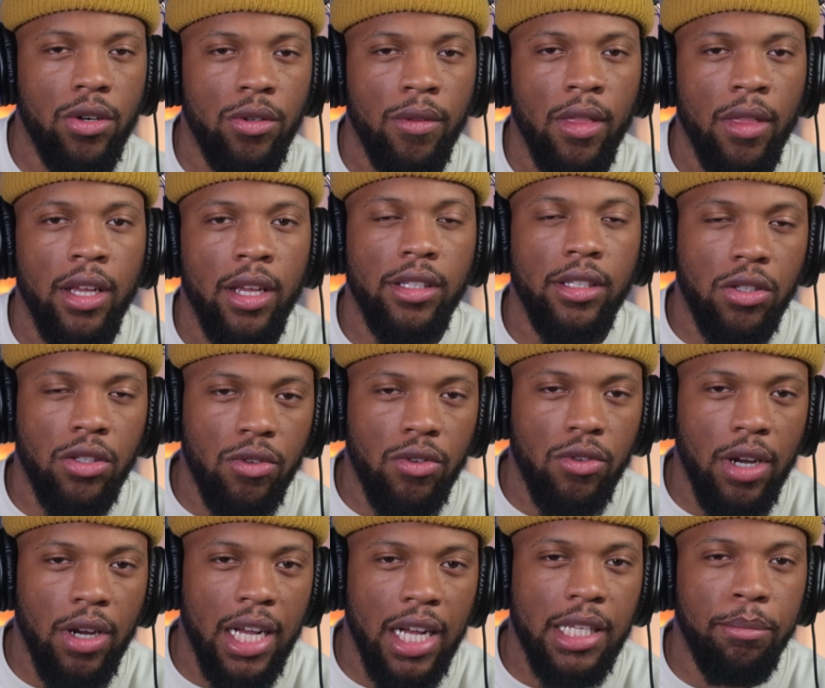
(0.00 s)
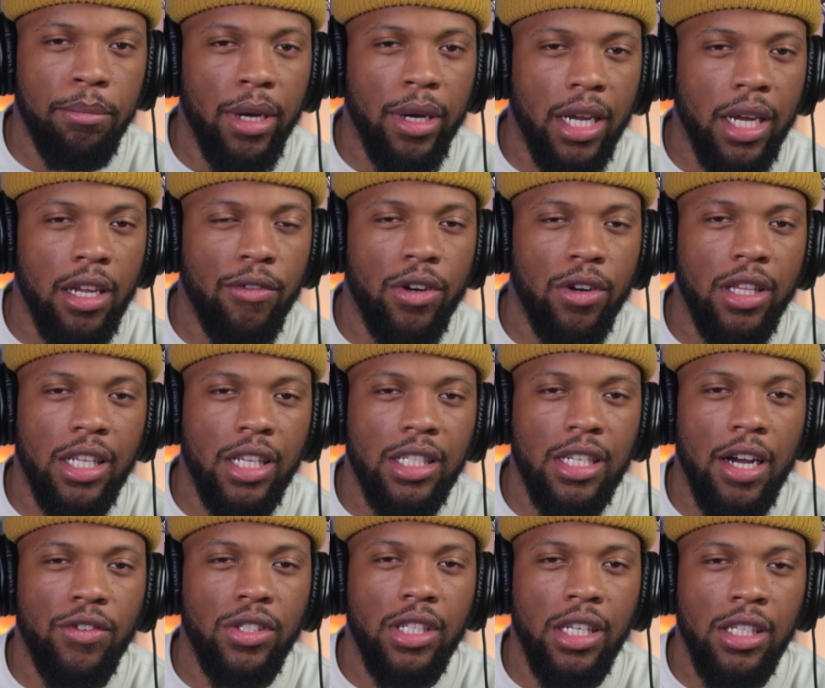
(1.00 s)
subscribe to me back here for the next
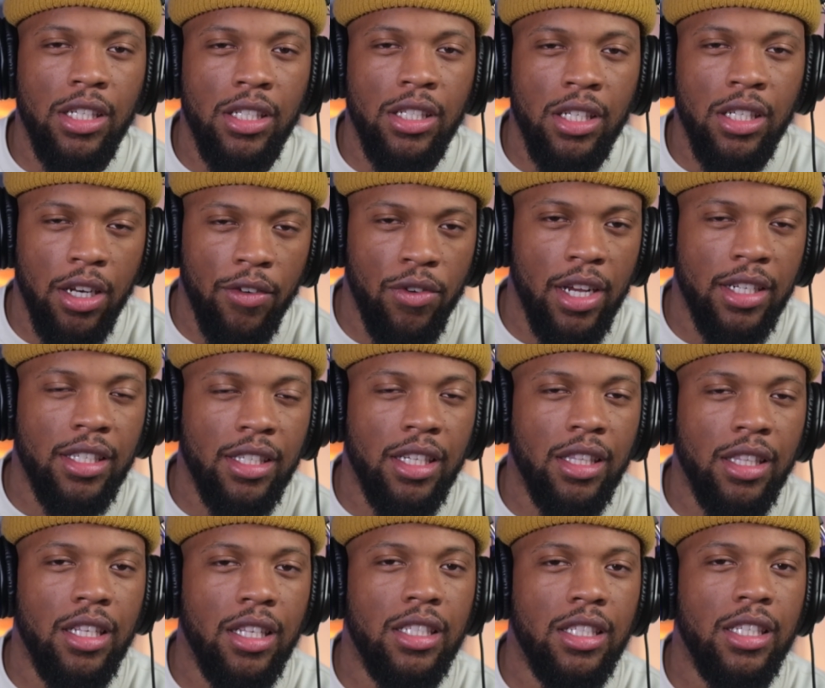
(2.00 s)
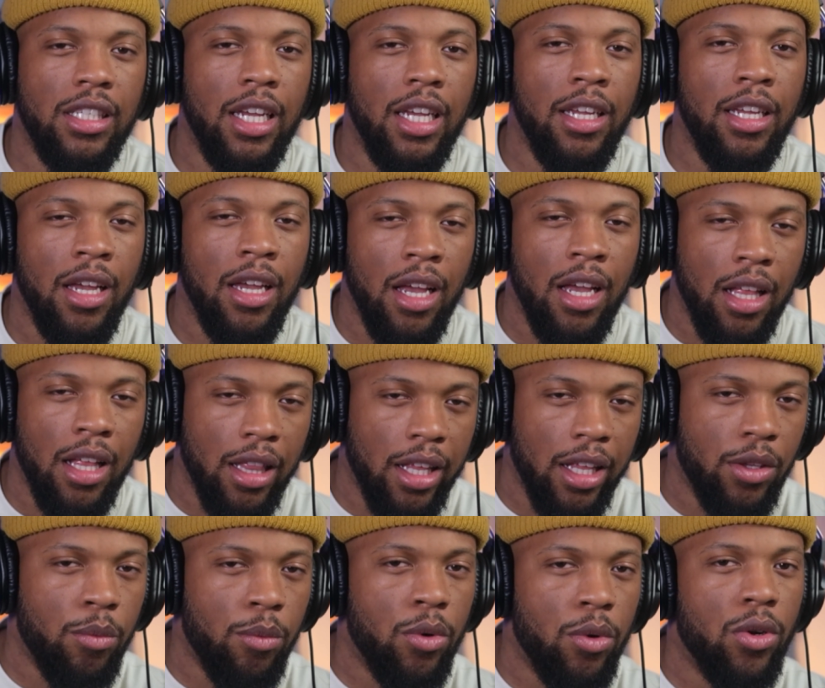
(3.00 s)
conversation. And if you have something to say, let the
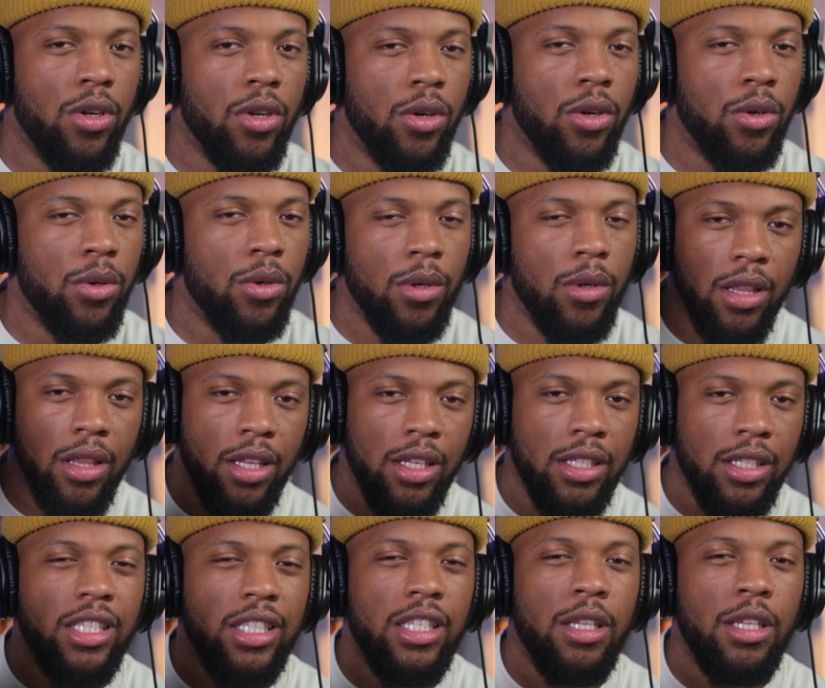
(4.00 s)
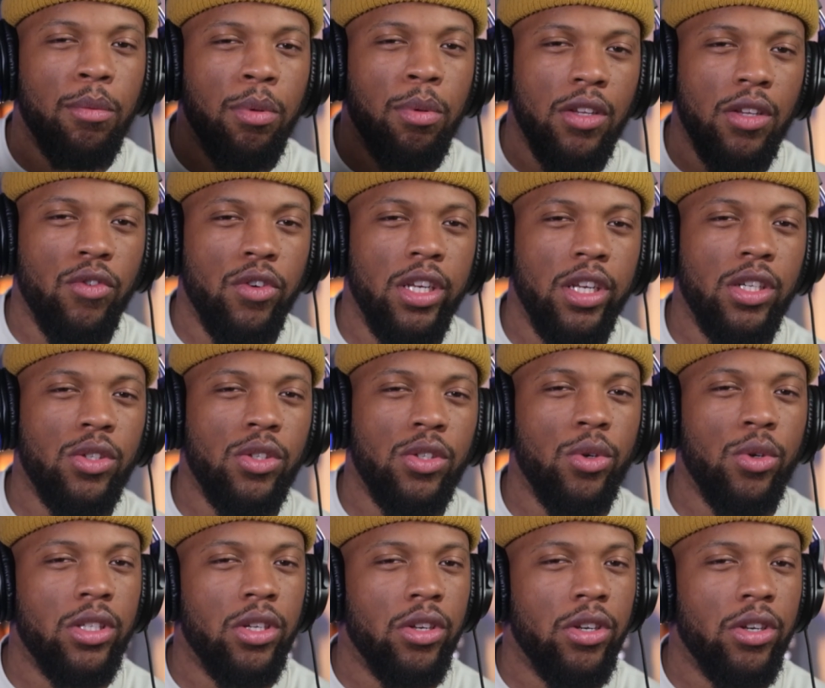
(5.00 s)
world know. This is the place for discourse.
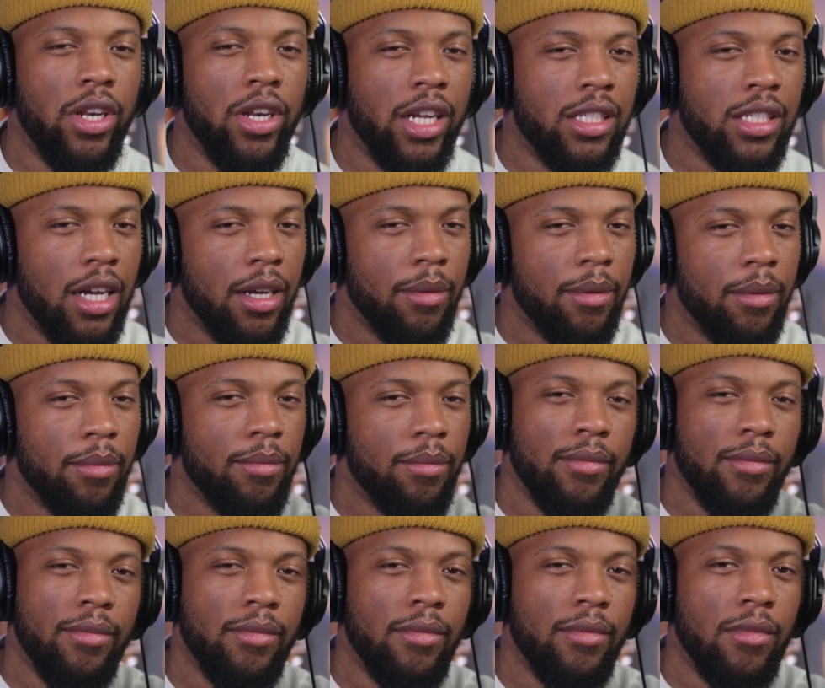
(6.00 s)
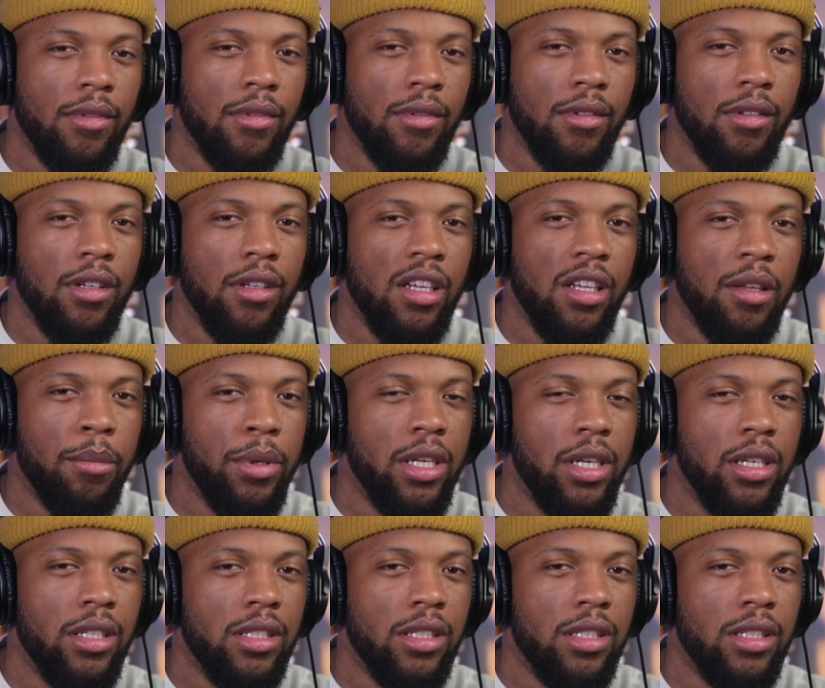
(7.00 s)
Till next time. Peace.